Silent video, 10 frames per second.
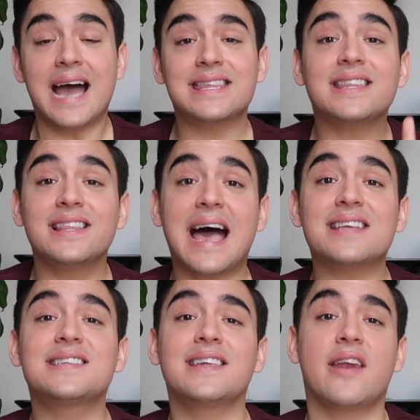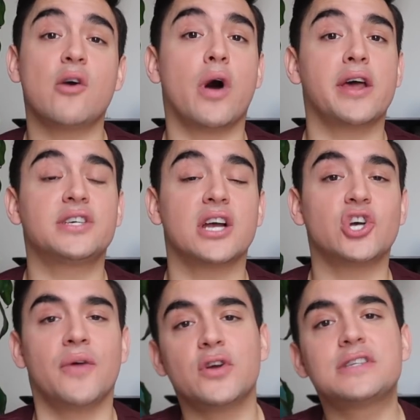I think the last thing that I want to
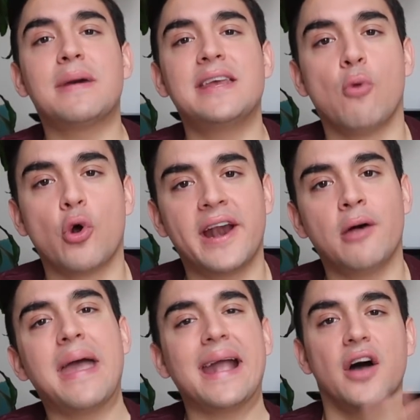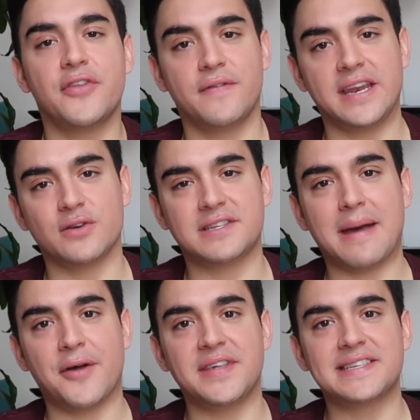touch on, there's many more and I'll make other videos
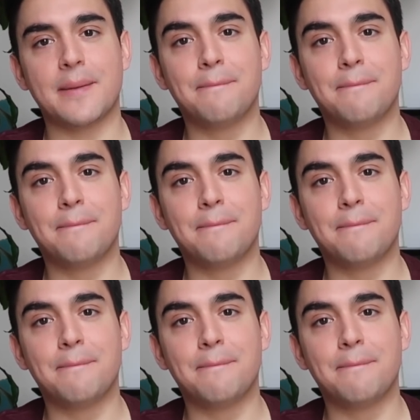about this,